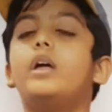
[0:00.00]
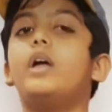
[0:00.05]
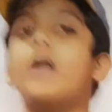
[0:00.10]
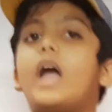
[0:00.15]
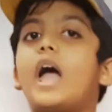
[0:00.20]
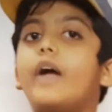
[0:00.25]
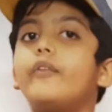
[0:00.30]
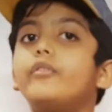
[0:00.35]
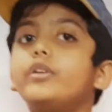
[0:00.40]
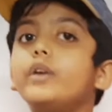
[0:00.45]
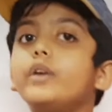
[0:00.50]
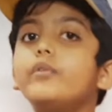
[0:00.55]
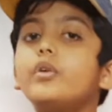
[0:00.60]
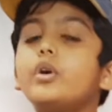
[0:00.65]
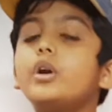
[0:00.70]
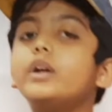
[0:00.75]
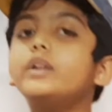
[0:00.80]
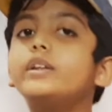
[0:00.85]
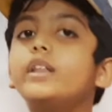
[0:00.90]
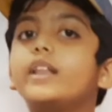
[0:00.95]
Have you ever
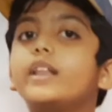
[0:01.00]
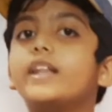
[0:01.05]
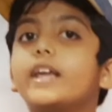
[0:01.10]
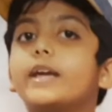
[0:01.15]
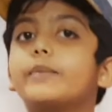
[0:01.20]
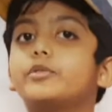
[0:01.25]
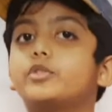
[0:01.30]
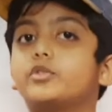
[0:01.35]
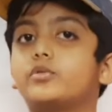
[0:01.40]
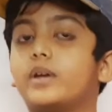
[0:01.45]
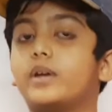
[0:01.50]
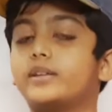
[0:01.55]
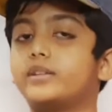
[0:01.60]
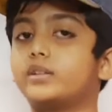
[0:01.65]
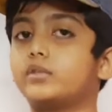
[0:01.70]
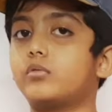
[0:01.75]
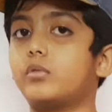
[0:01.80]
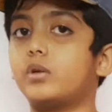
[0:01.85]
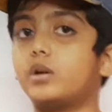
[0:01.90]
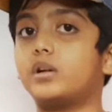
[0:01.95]
heard the name
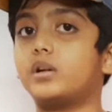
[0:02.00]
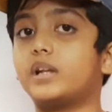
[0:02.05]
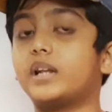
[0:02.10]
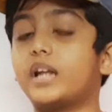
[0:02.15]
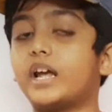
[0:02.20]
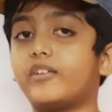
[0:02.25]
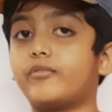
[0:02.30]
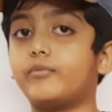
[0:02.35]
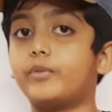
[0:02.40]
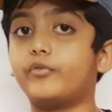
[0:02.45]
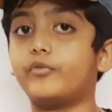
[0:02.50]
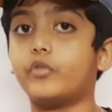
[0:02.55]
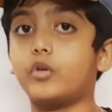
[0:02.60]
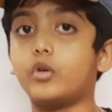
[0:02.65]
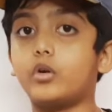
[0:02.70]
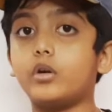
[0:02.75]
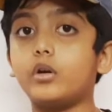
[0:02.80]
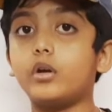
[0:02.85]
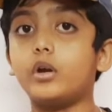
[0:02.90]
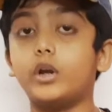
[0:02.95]
Jurassic World Alive
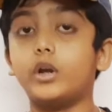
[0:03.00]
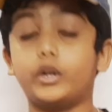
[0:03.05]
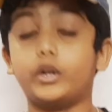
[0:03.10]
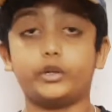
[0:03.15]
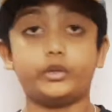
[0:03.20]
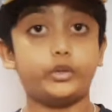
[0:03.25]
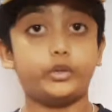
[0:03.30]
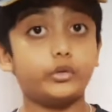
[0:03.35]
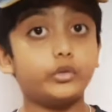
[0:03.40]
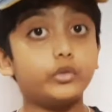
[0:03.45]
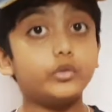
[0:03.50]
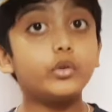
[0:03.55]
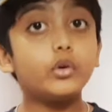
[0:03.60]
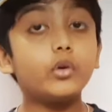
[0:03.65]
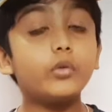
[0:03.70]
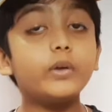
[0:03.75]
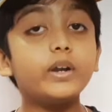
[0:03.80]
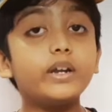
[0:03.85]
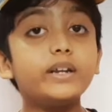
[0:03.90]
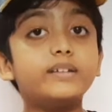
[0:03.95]
before? Do you know
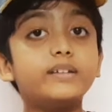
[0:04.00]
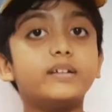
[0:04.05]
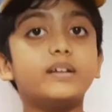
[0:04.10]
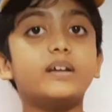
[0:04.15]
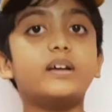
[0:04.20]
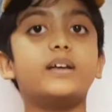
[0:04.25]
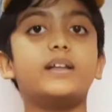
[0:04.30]
it?